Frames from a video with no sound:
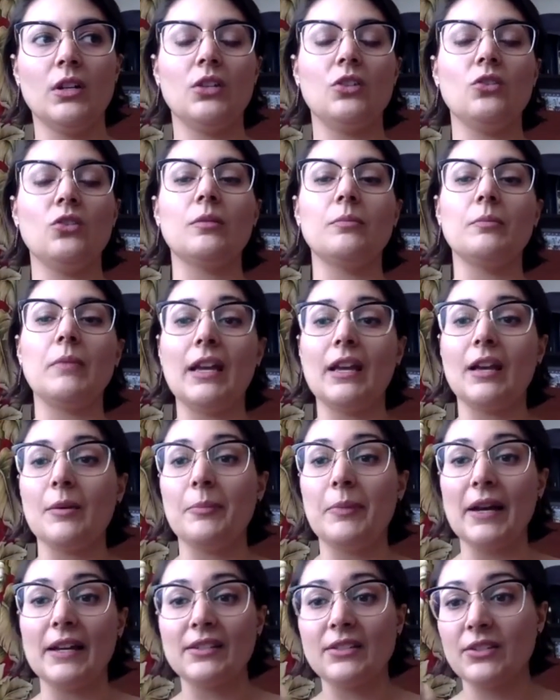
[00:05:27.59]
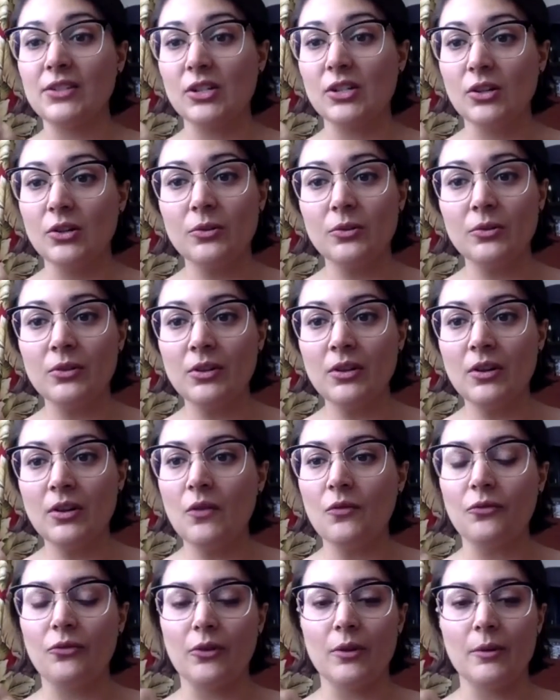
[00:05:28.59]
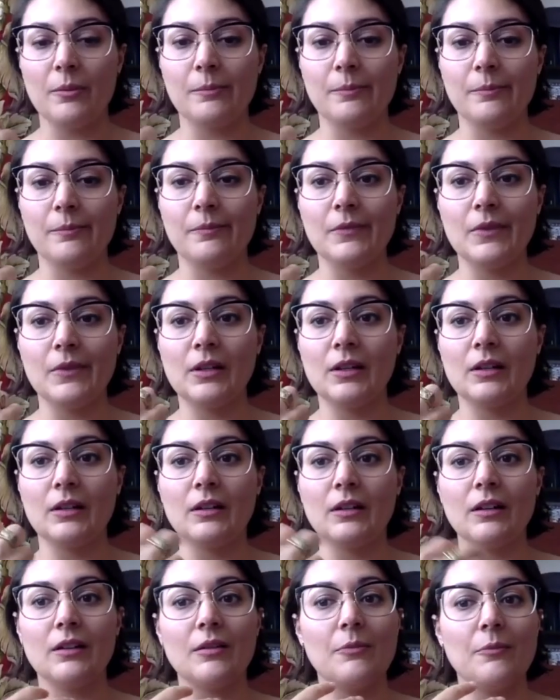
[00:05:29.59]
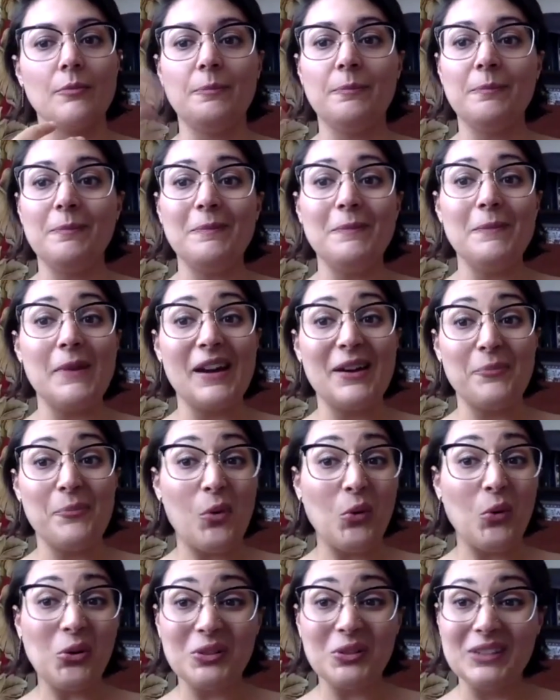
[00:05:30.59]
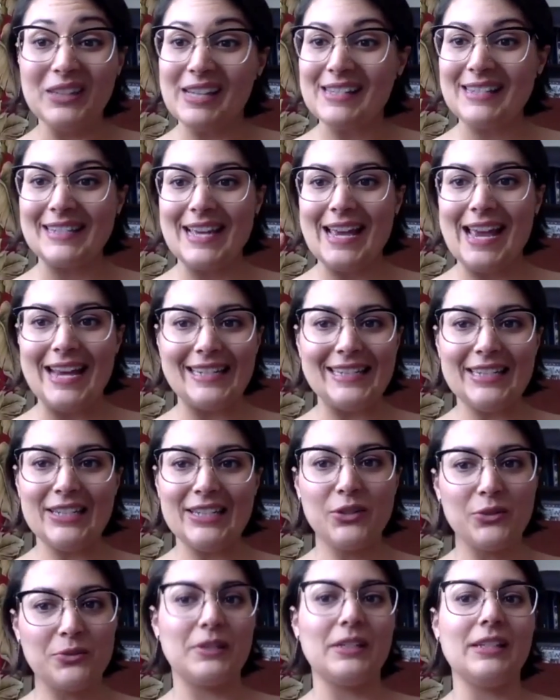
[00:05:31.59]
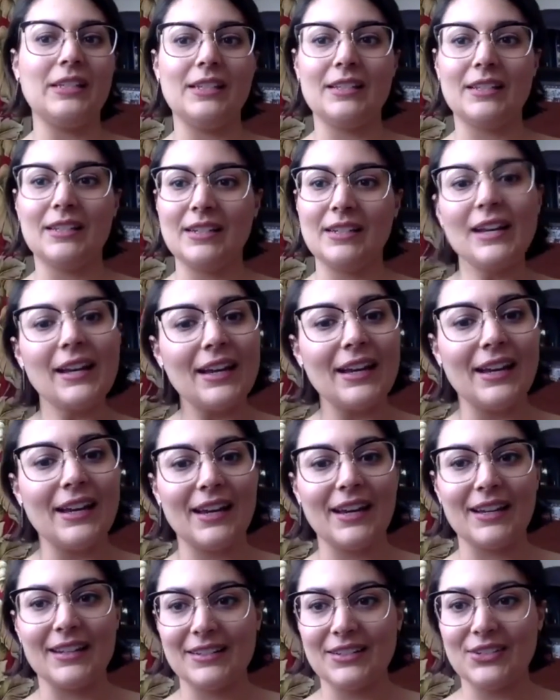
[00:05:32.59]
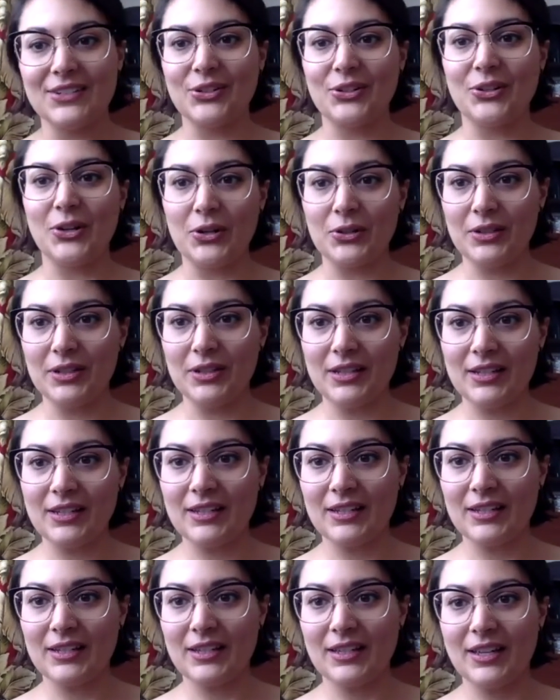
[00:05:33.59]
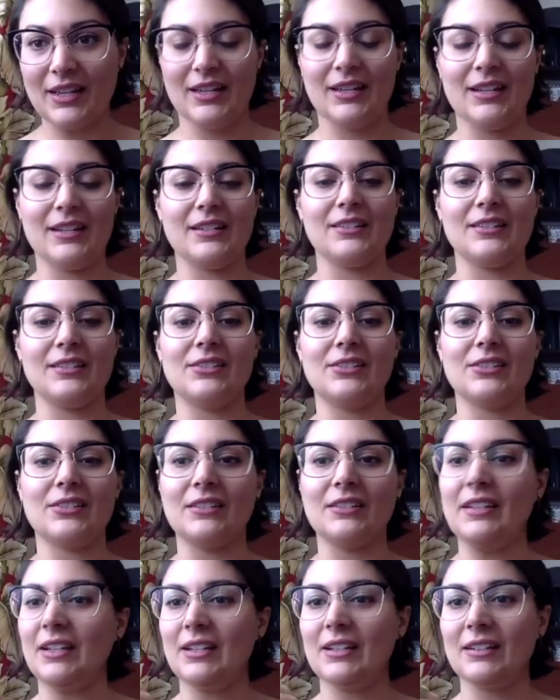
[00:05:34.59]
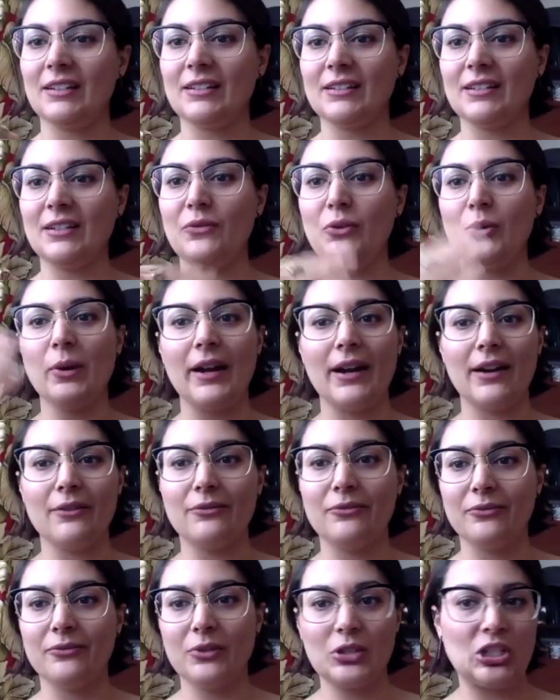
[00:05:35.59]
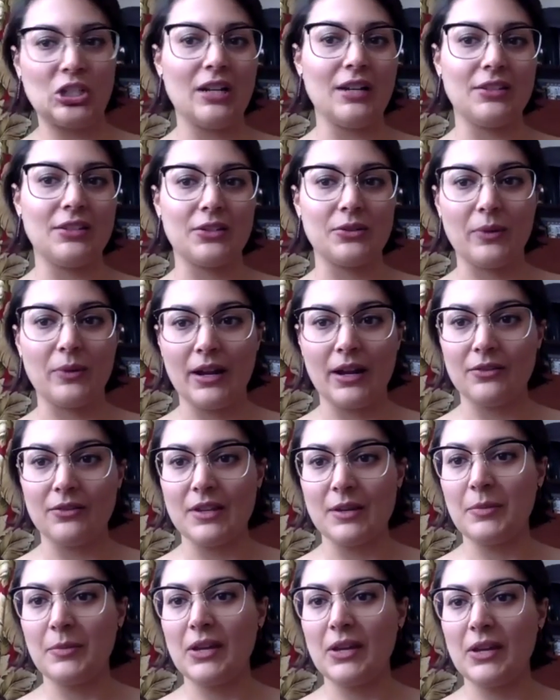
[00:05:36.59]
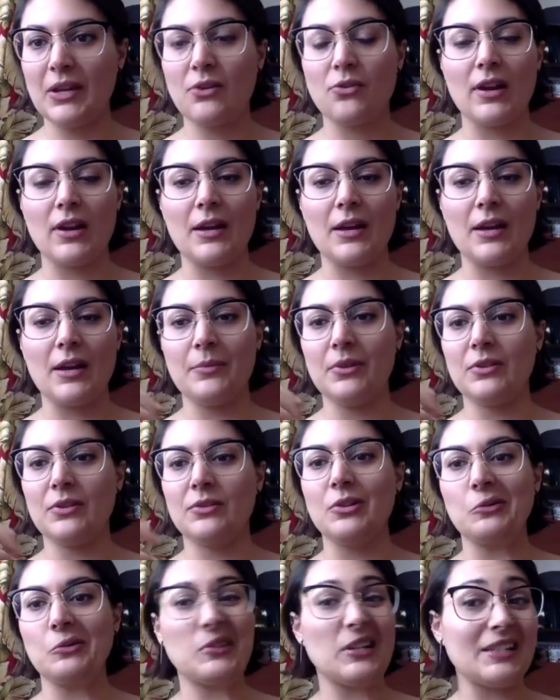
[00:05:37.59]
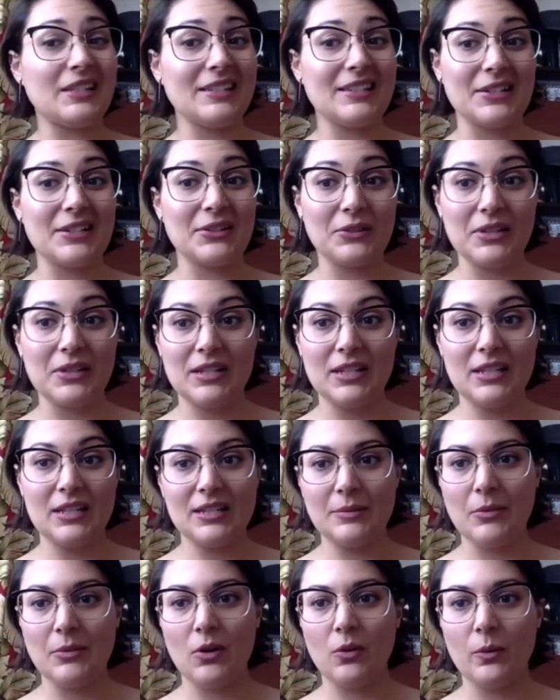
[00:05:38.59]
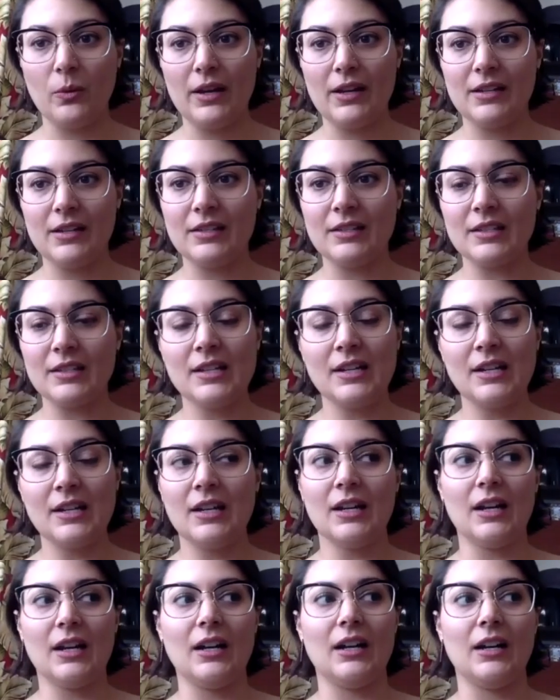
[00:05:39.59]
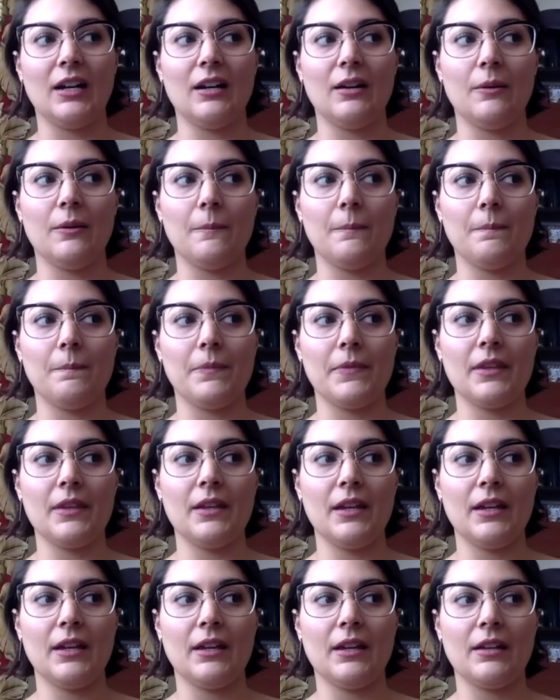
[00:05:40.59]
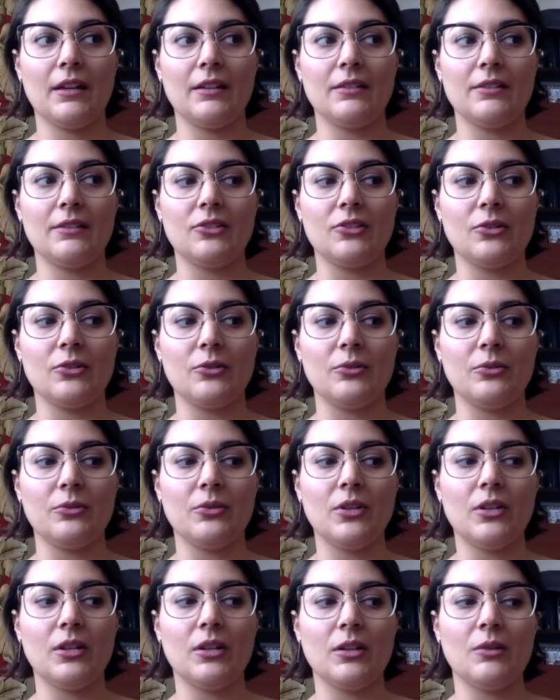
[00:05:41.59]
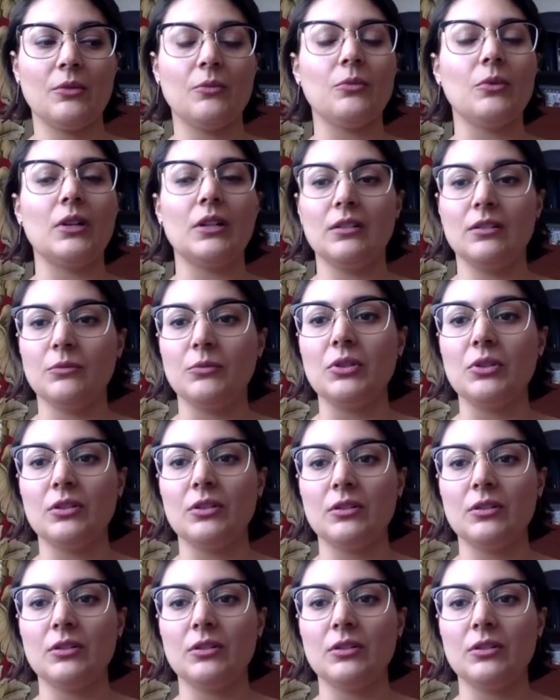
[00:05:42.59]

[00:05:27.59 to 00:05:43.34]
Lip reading: make a pesto from more or less any green and garlic. And like if you have nuts around, that'd be great, but you don't necessarily need them always. And so what we